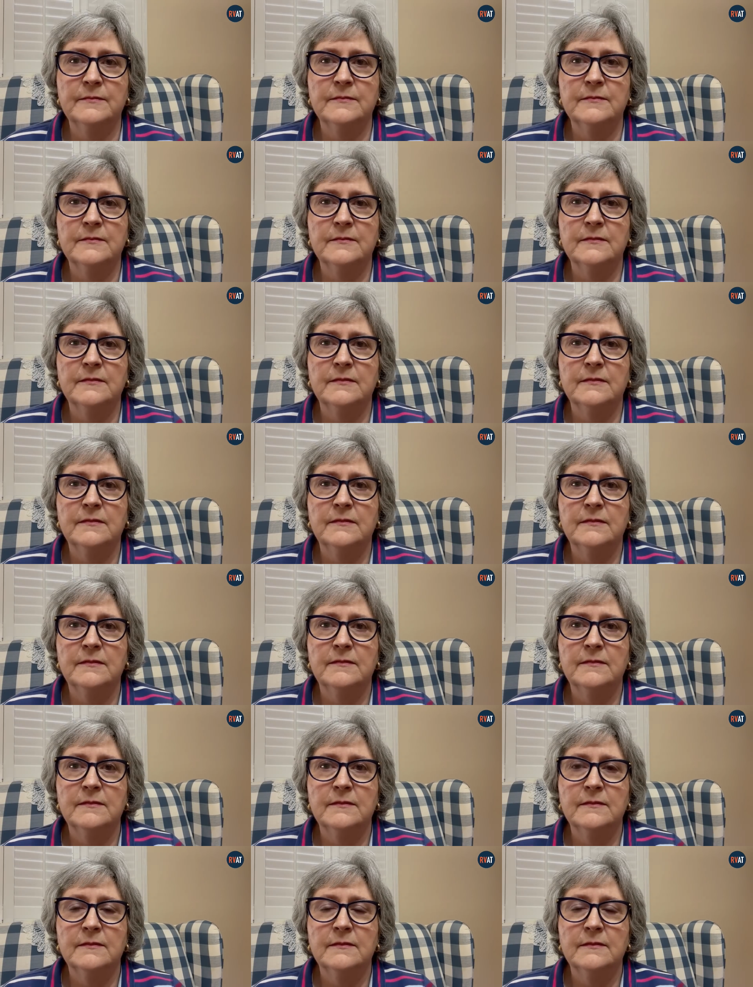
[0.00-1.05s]

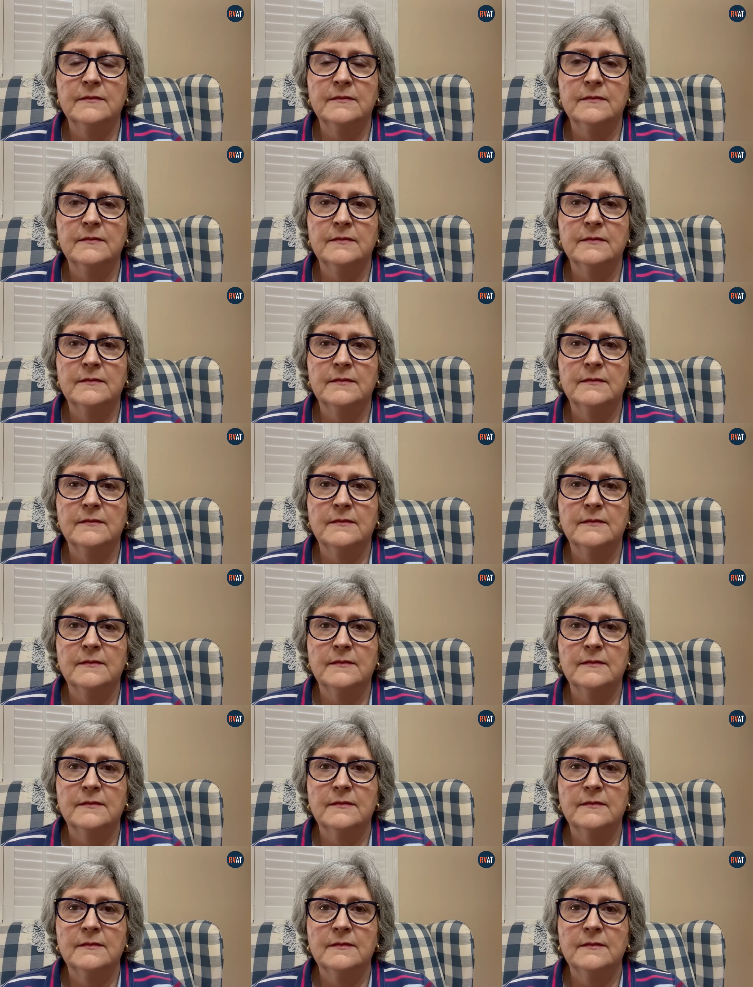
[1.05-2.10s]

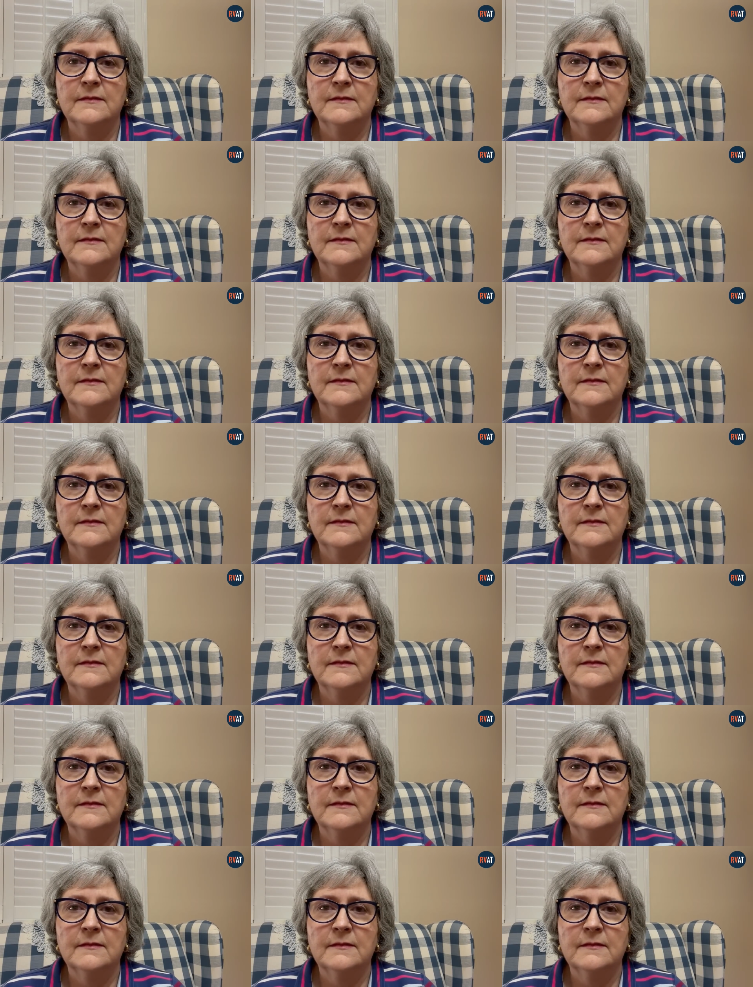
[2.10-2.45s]
(no one is talking)